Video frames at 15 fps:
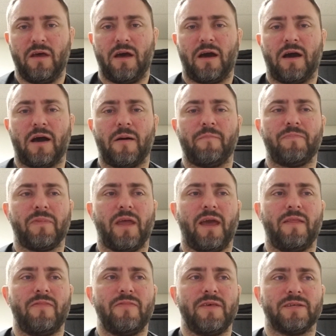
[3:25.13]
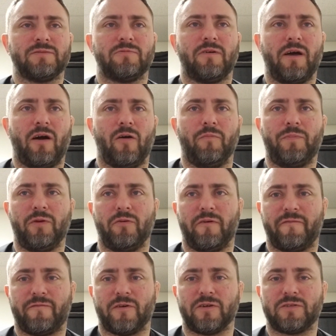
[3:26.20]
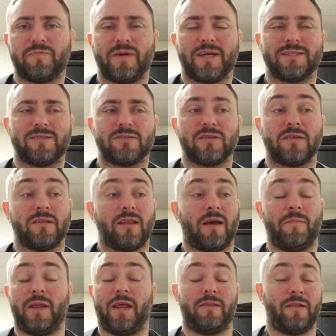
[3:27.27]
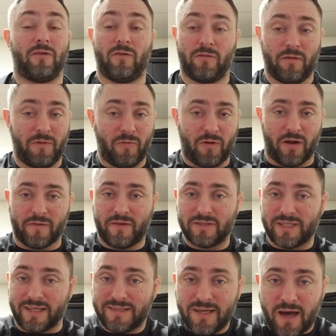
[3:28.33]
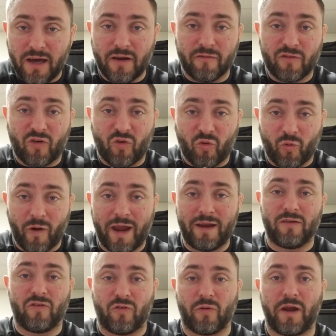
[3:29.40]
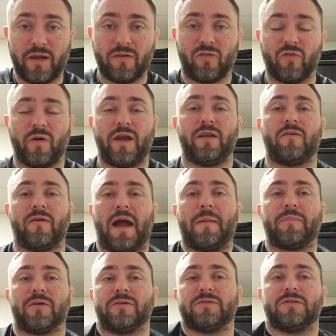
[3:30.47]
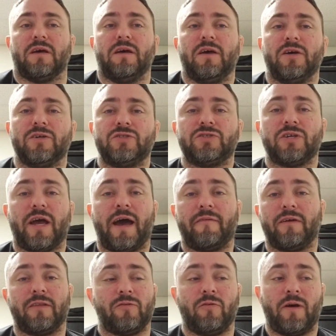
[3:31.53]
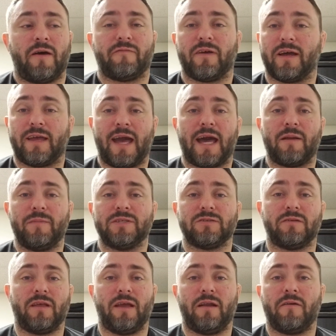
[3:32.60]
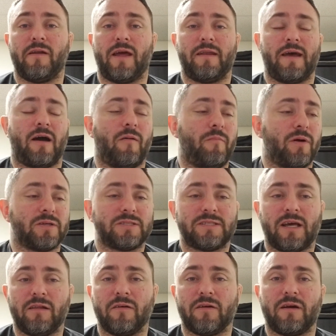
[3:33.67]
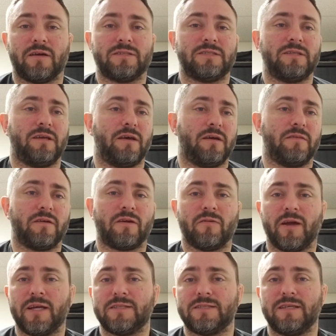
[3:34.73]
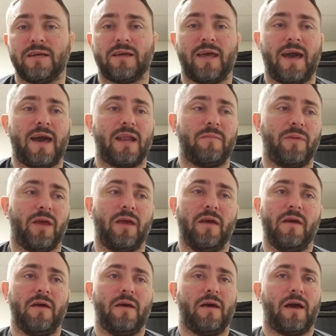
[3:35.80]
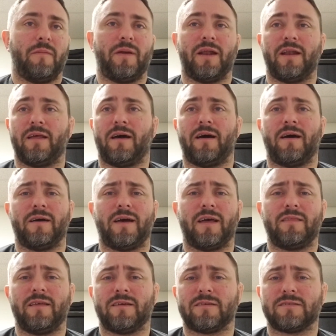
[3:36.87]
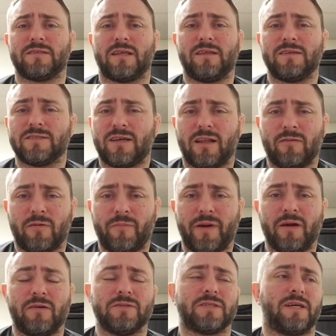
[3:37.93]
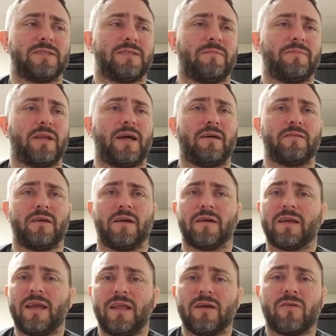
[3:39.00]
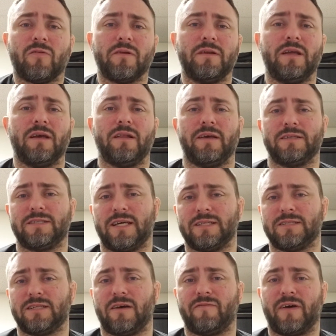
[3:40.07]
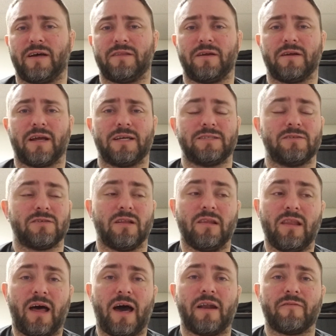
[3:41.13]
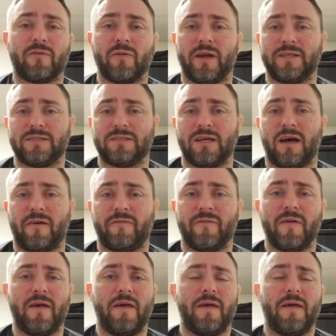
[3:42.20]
Um, and this will help you at first because there's a, I mean, and don't get me wrong, there's a ton of great, great, great grapplers having who have academies on the internet now. Marcelo Garcia, the Gracie Academy. I mean, uh, I think I think Saulo Ribeiro's got something out there. Keenan Cornelius has stuff out there, guys. There's a lot of great stuff.